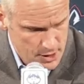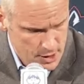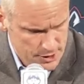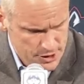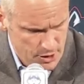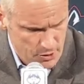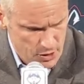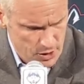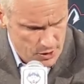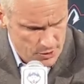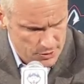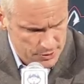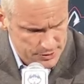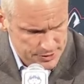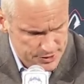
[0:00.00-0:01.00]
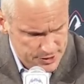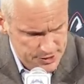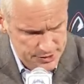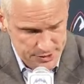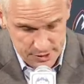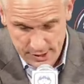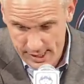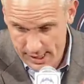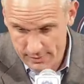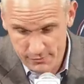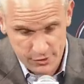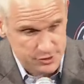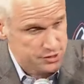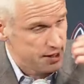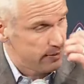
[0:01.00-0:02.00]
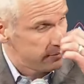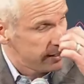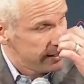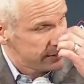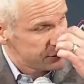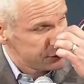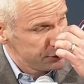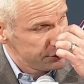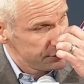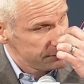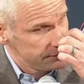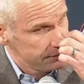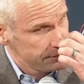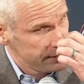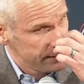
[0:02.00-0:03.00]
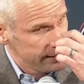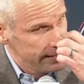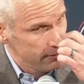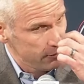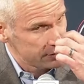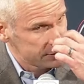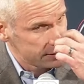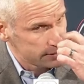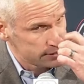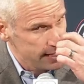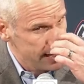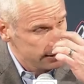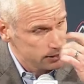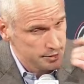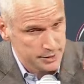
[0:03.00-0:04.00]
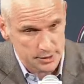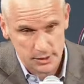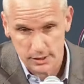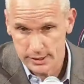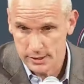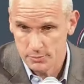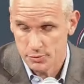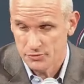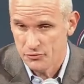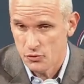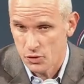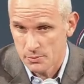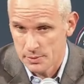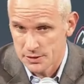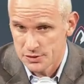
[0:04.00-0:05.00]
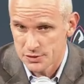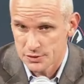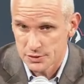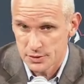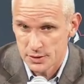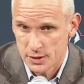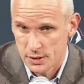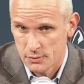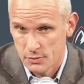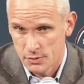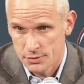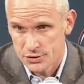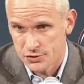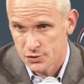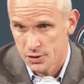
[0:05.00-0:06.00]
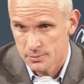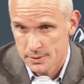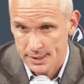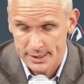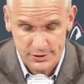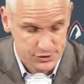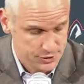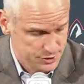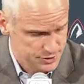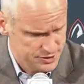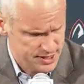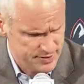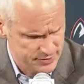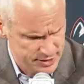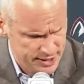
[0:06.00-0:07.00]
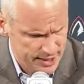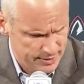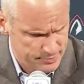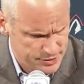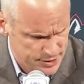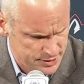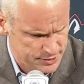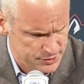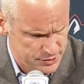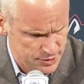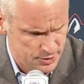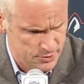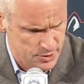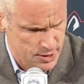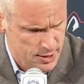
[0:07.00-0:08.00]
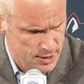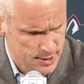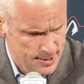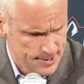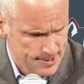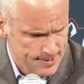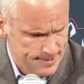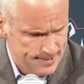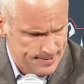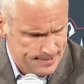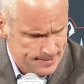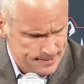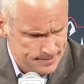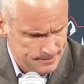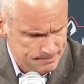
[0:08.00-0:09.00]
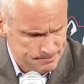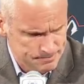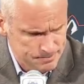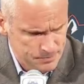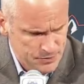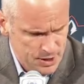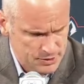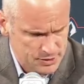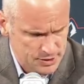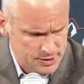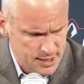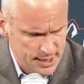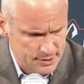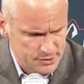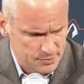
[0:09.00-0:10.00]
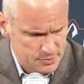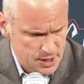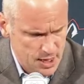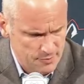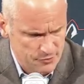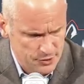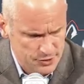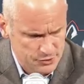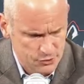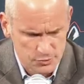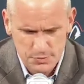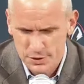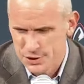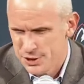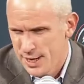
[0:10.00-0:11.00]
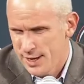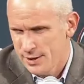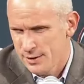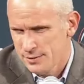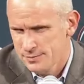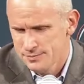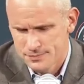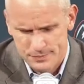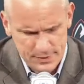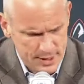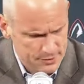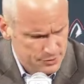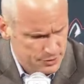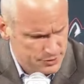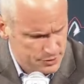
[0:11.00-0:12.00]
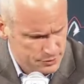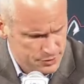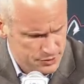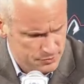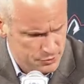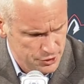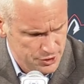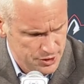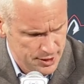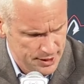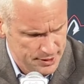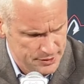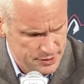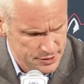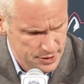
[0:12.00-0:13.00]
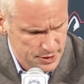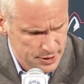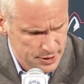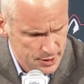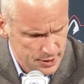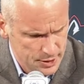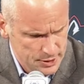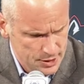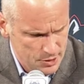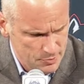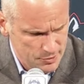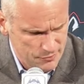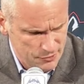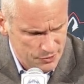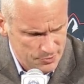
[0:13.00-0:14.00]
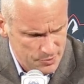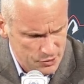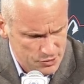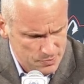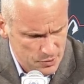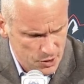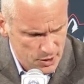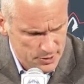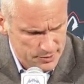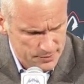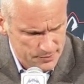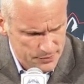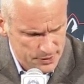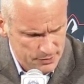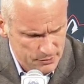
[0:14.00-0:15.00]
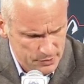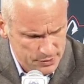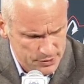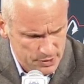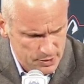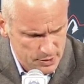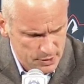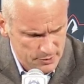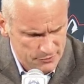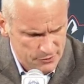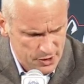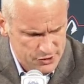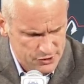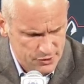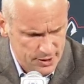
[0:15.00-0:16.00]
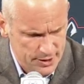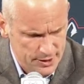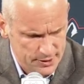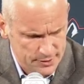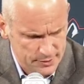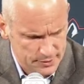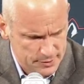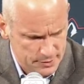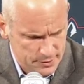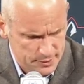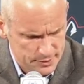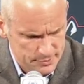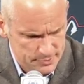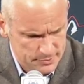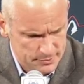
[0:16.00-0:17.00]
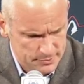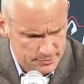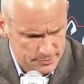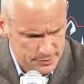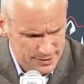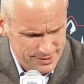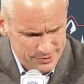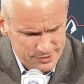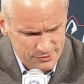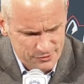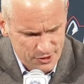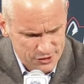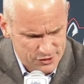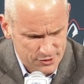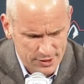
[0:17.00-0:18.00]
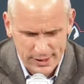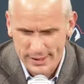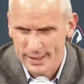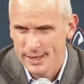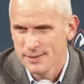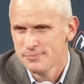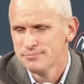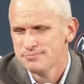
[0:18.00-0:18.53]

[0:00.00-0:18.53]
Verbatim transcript: you know, our early season game versus them last year and that wasn't exactly a clean performance uh, when we saw him last year, seven games in. So, um, you know, it's going to take some time for this group to gel. I thought there were some good things, you know, but for the most part, it was a, a frustrating, um, yeah, it was a frustrating game.